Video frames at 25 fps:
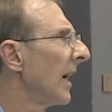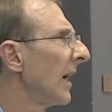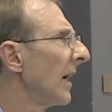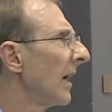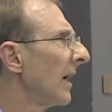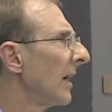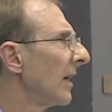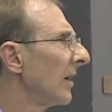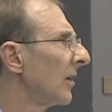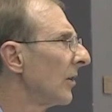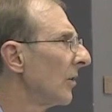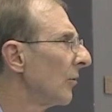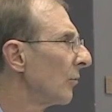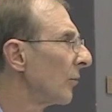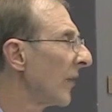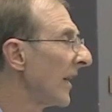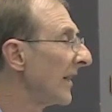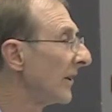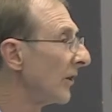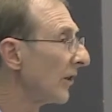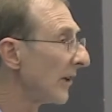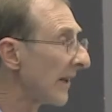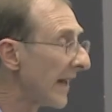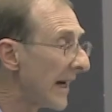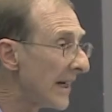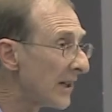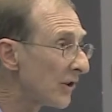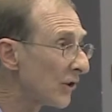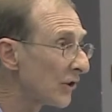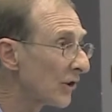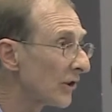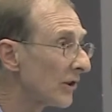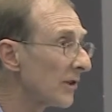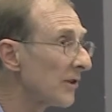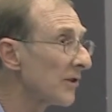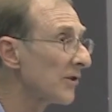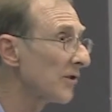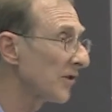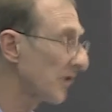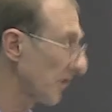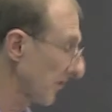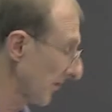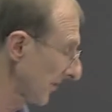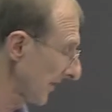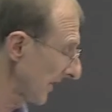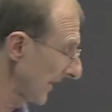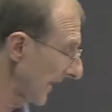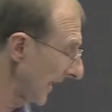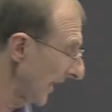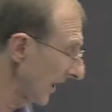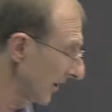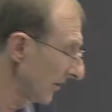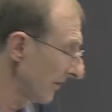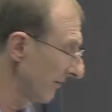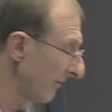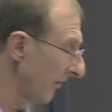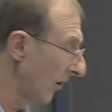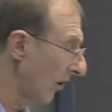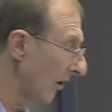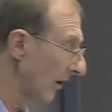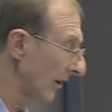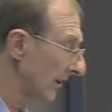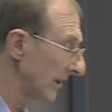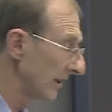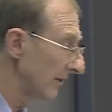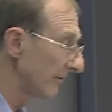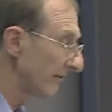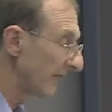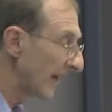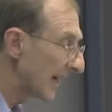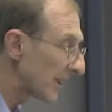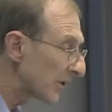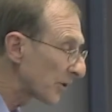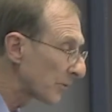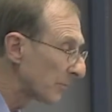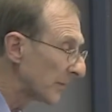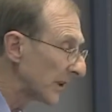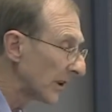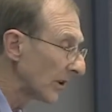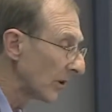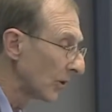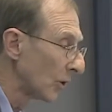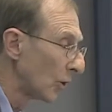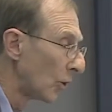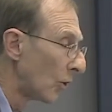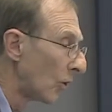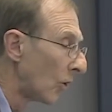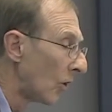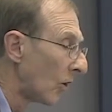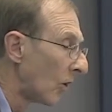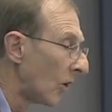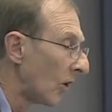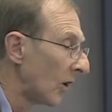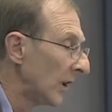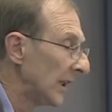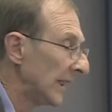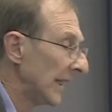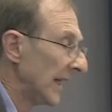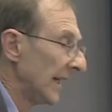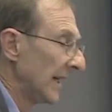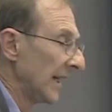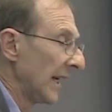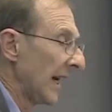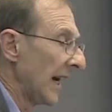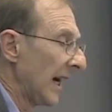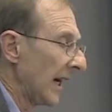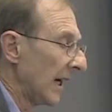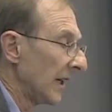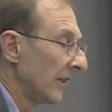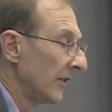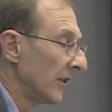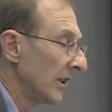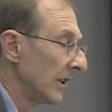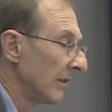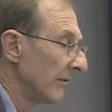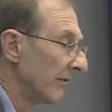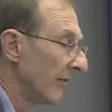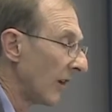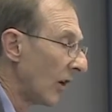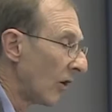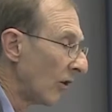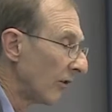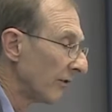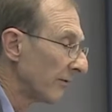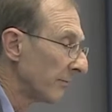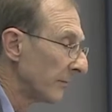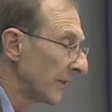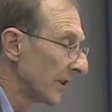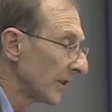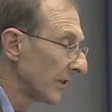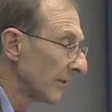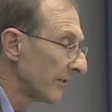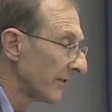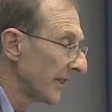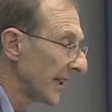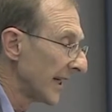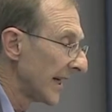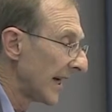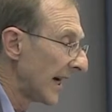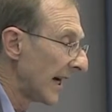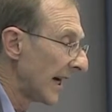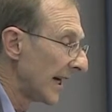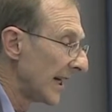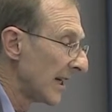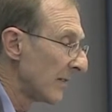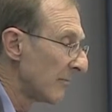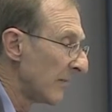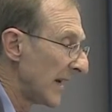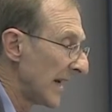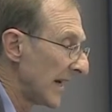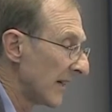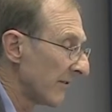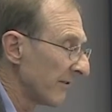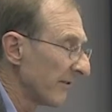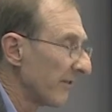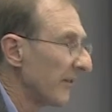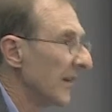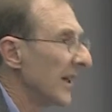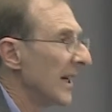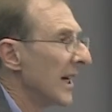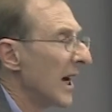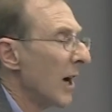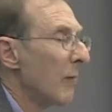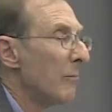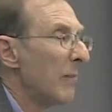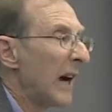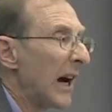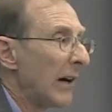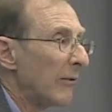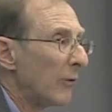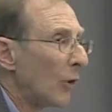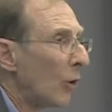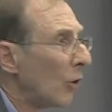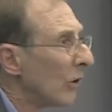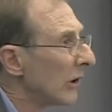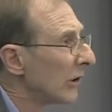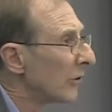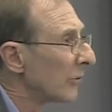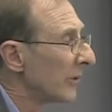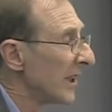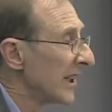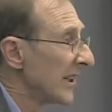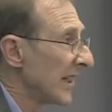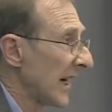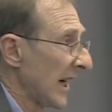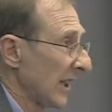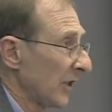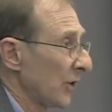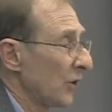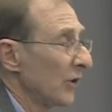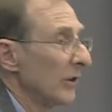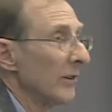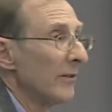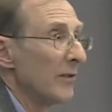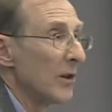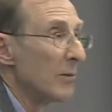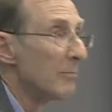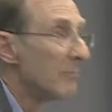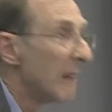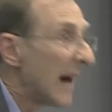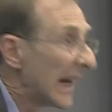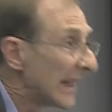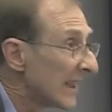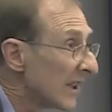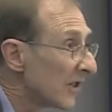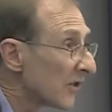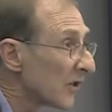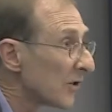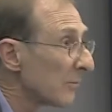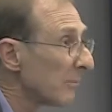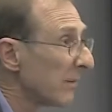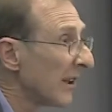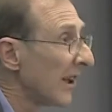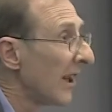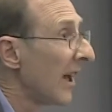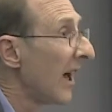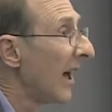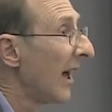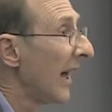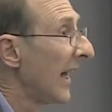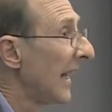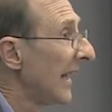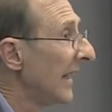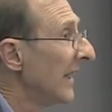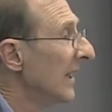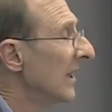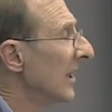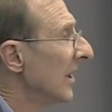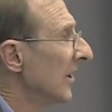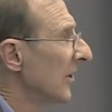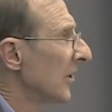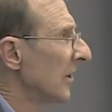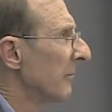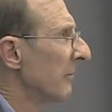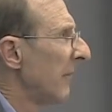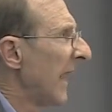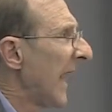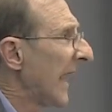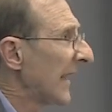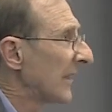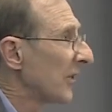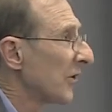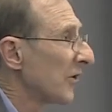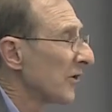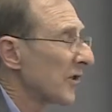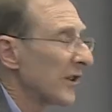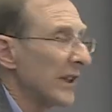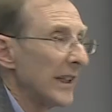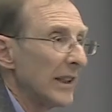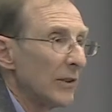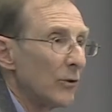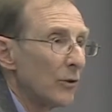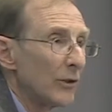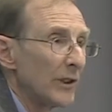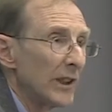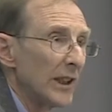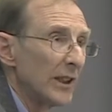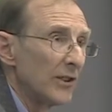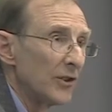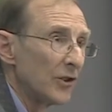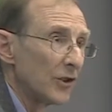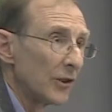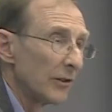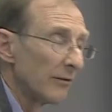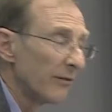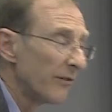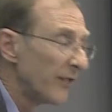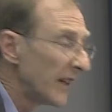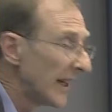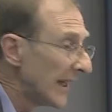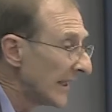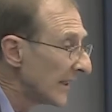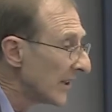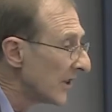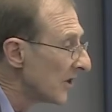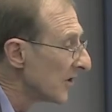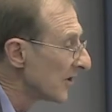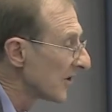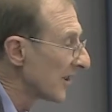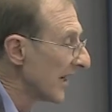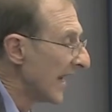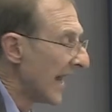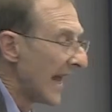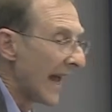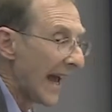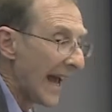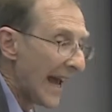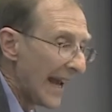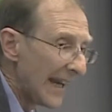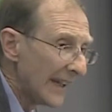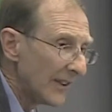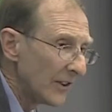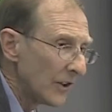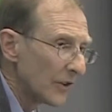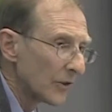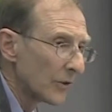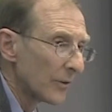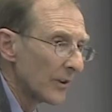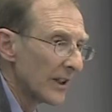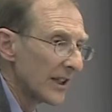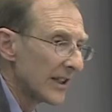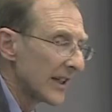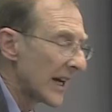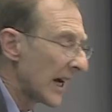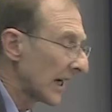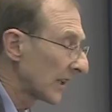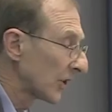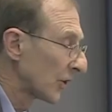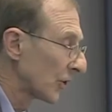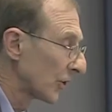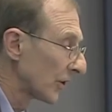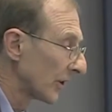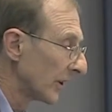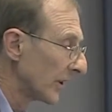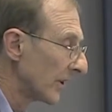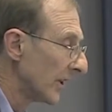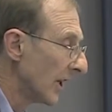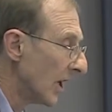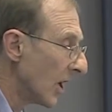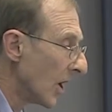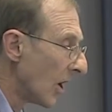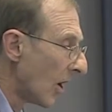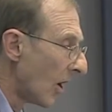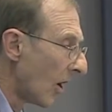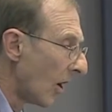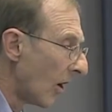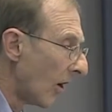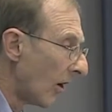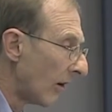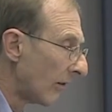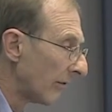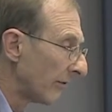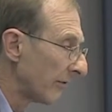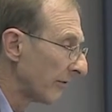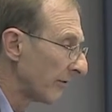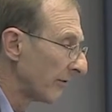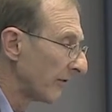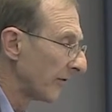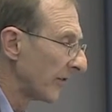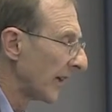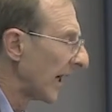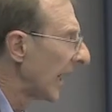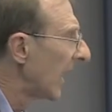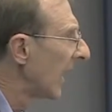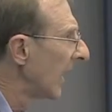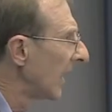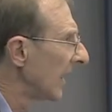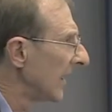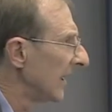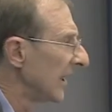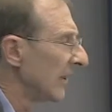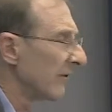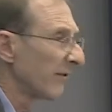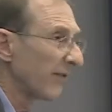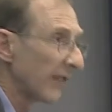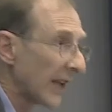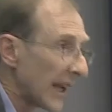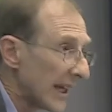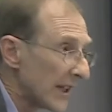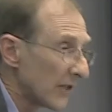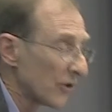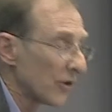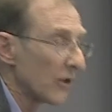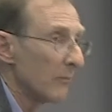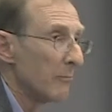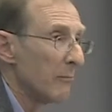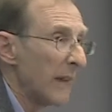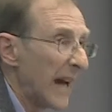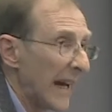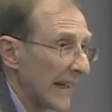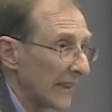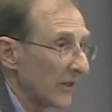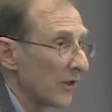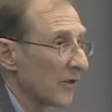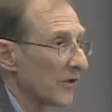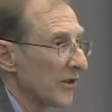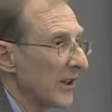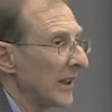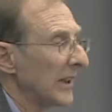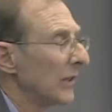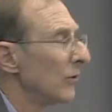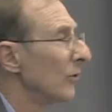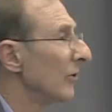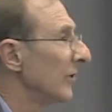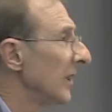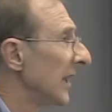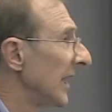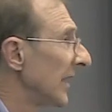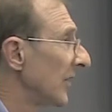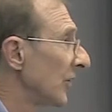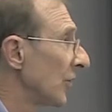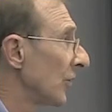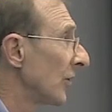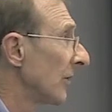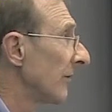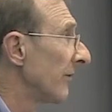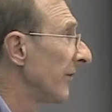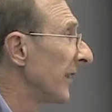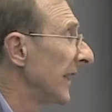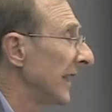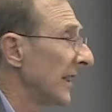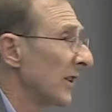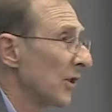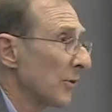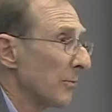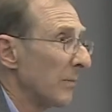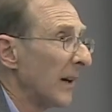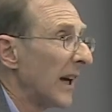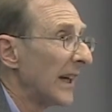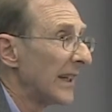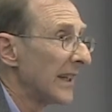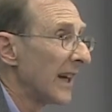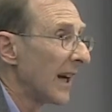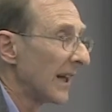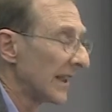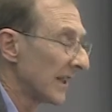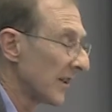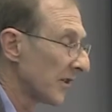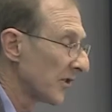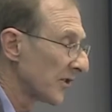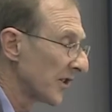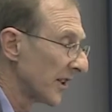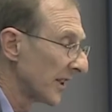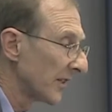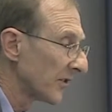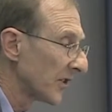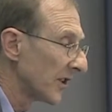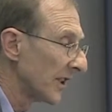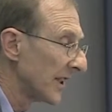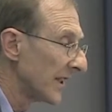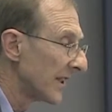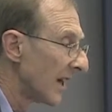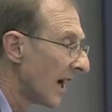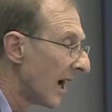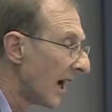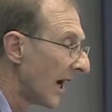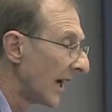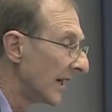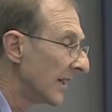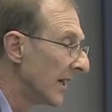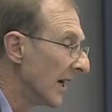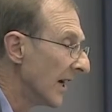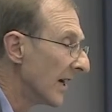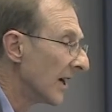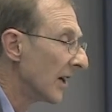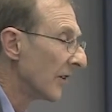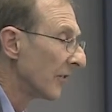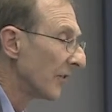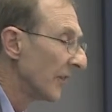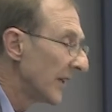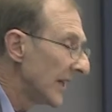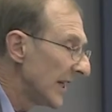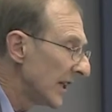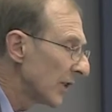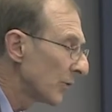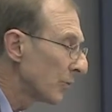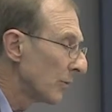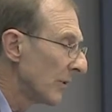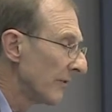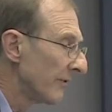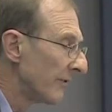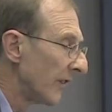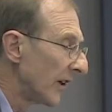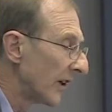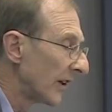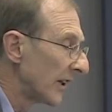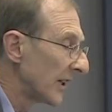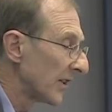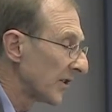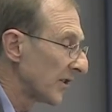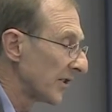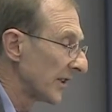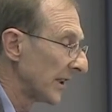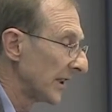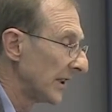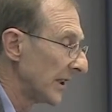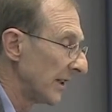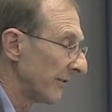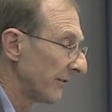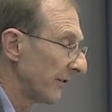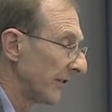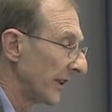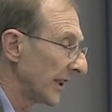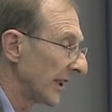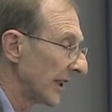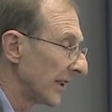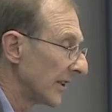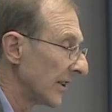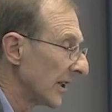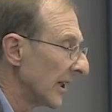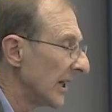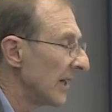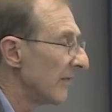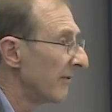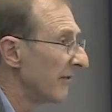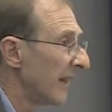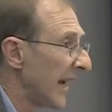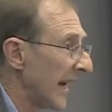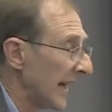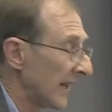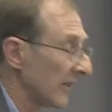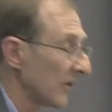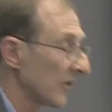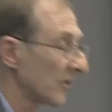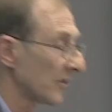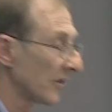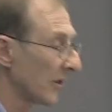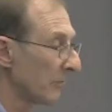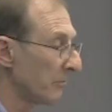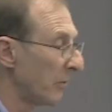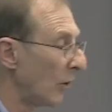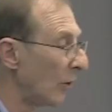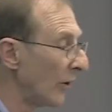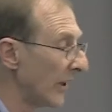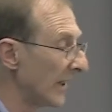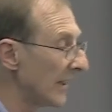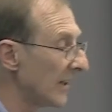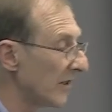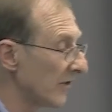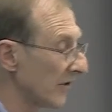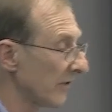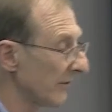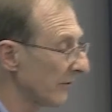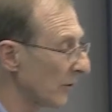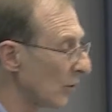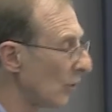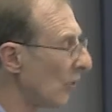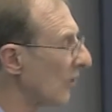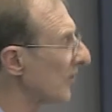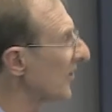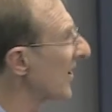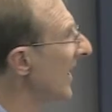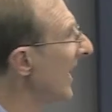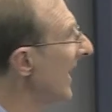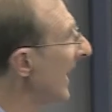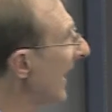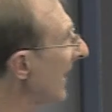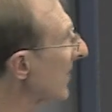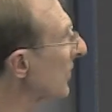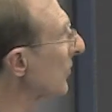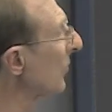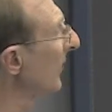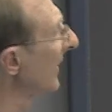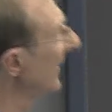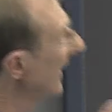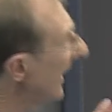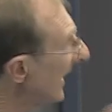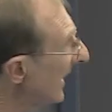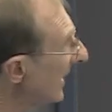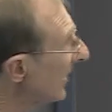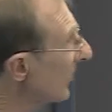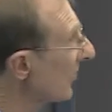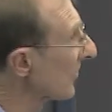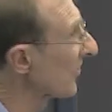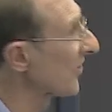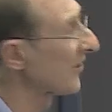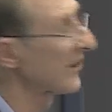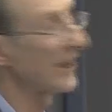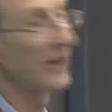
uh, regulations, uh, the foreign investment law, uh, the involvement of the IMF, above all, the reduction of the money supply to back to single digit figures, and the reduction of uh, inflation back to single digit figures by 1969. These were very significant events. The point is, of course, as with any